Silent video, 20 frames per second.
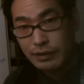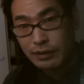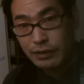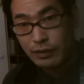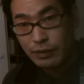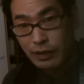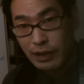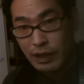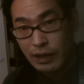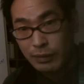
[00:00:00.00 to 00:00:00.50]

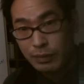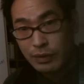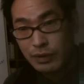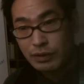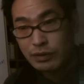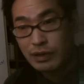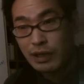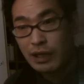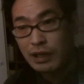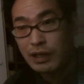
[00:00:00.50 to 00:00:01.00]
Okay,
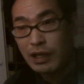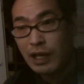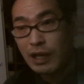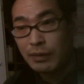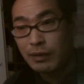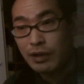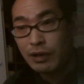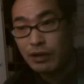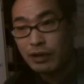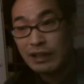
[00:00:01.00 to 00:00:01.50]
because they came
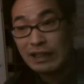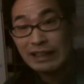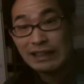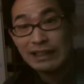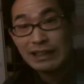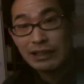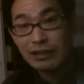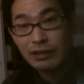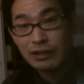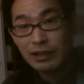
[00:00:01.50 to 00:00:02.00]
here
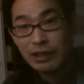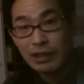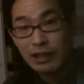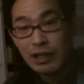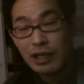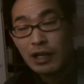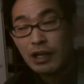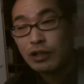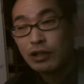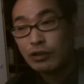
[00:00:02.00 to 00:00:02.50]
illegally.
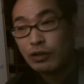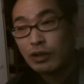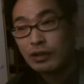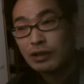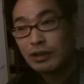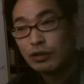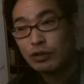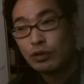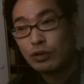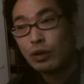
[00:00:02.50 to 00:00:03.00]

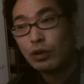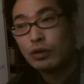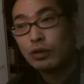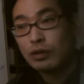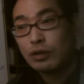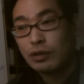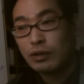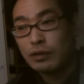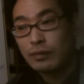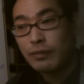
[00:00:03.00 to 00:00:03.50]
You don't
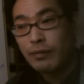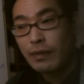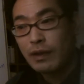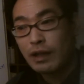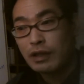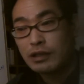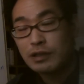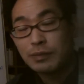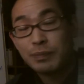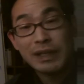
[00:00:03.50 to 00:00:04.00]

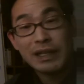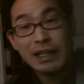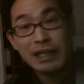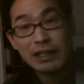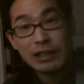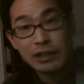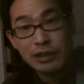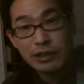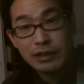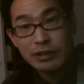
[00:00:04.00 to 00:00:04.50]
speak
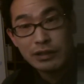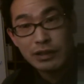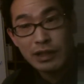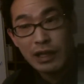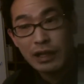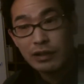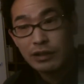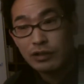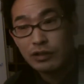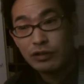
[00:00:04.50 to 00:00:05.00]
English
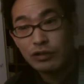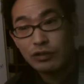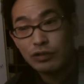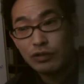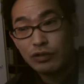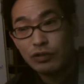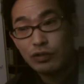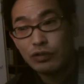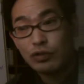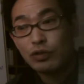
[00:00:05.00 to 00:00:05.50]
and
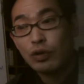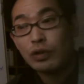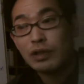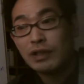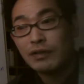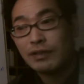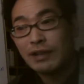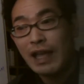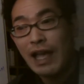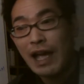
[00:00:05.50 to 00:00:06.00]
you don't
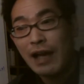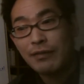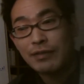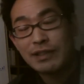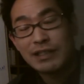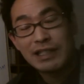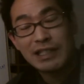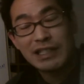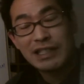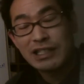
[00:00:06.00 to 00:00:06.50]
even have
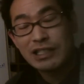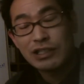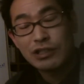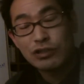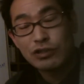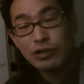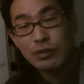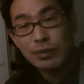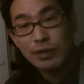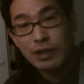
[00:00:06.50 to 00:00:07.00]

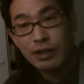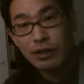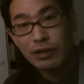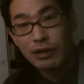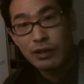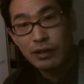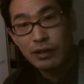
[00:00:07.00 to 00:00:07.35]
citizenship here.